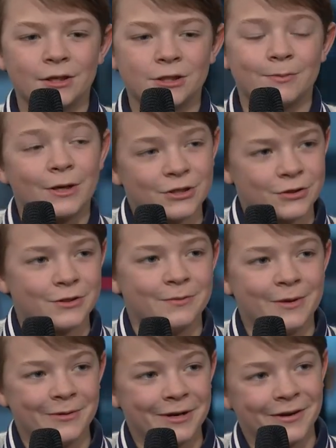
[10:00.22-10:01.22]
special to
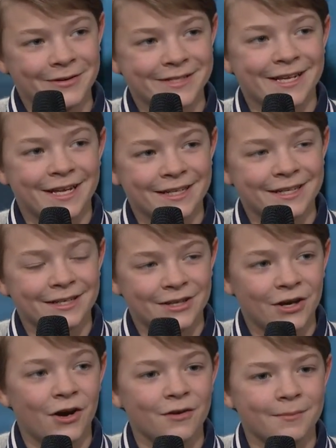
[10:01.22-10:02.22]
me when I was that
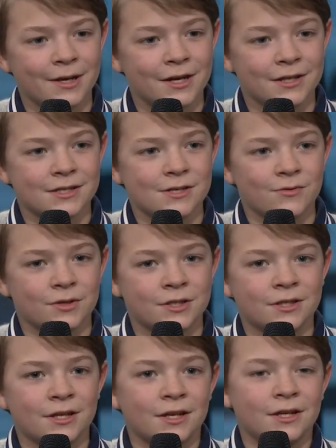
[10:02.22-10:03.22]
young because it
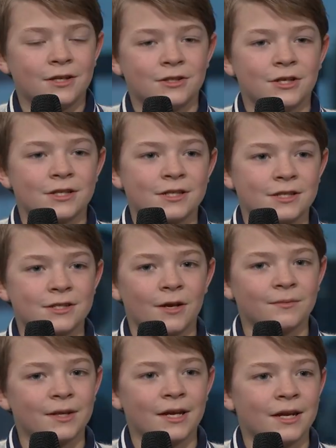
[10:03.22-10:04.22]
was just
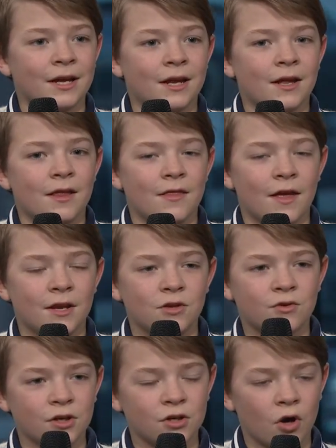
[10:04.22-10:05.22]
something that
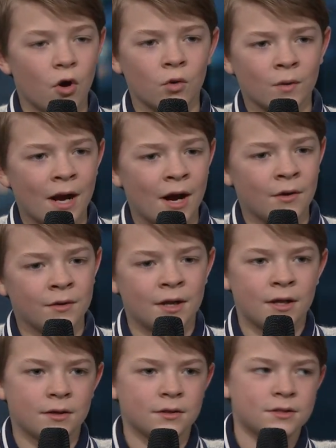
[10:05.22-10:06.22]
you could go around
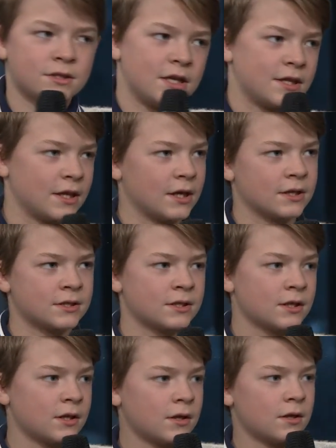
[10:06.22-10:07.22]
and see things
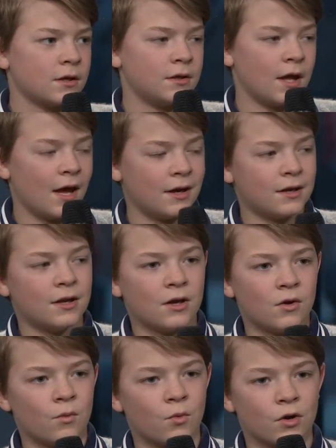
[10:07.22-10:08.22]
that
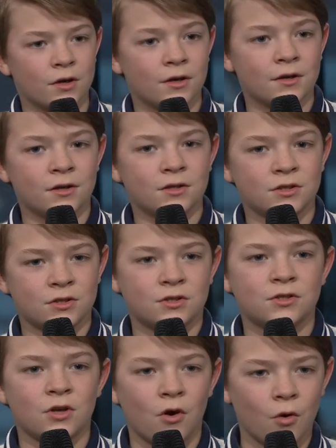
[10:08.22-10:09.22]
were
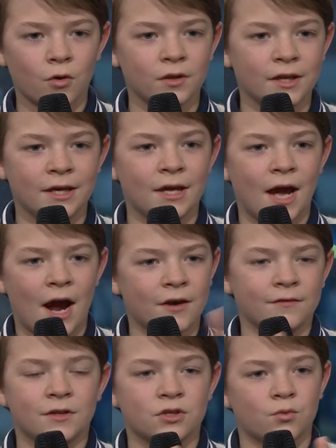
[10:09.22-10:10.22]
totally out
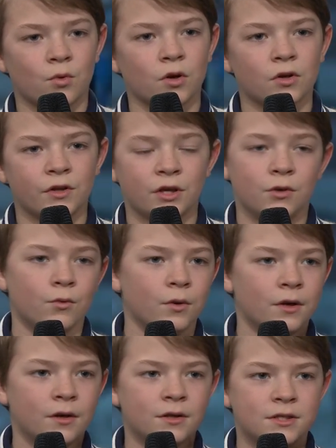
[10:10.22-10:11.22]
of this world that you
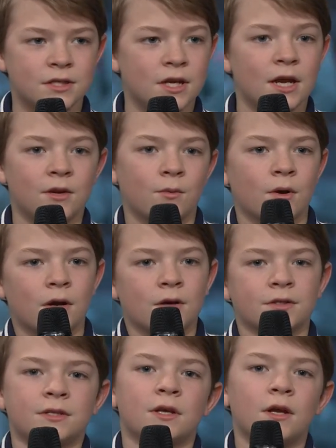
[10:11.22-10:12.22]
wouldn't see anywhere
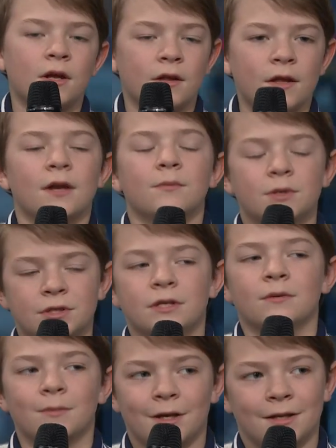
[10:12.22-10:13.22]
else than a
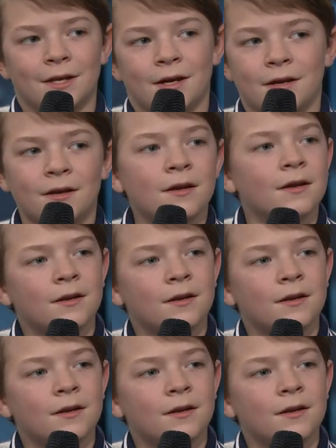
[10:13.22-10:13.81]
museum like that. Yeah.